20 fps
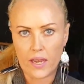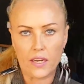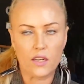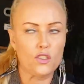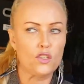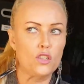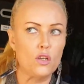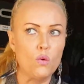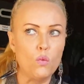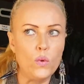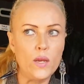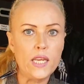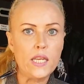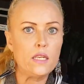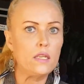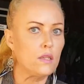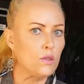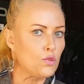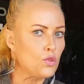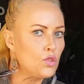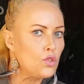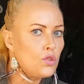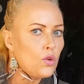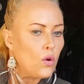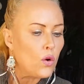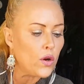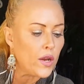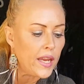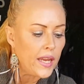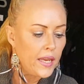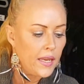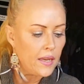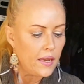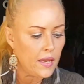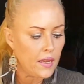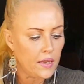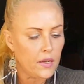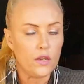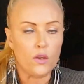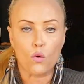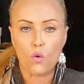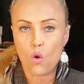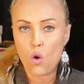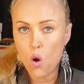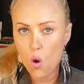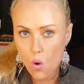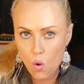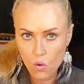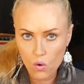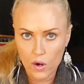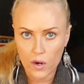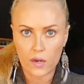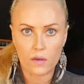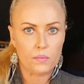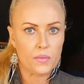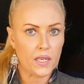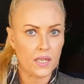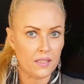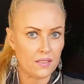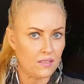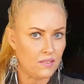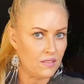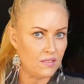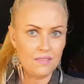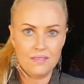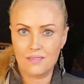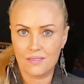There's no wheat, no soy, no corn, because